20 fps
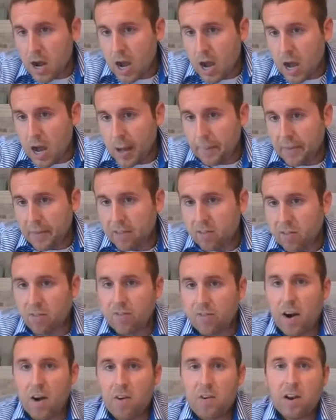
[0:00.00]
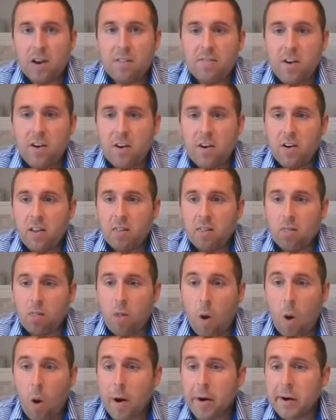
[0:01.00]
It's a very, very
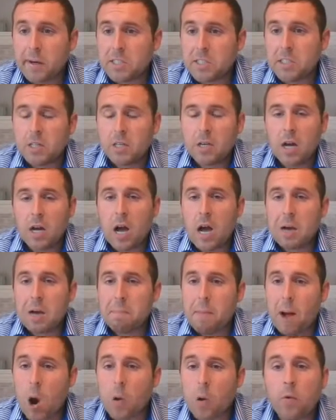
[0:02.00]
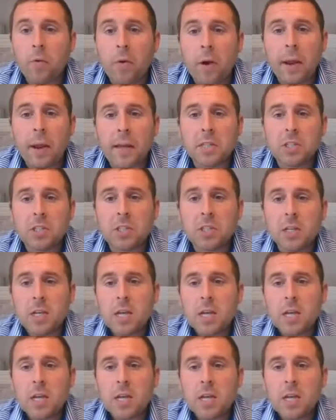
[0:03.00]
large mountain range.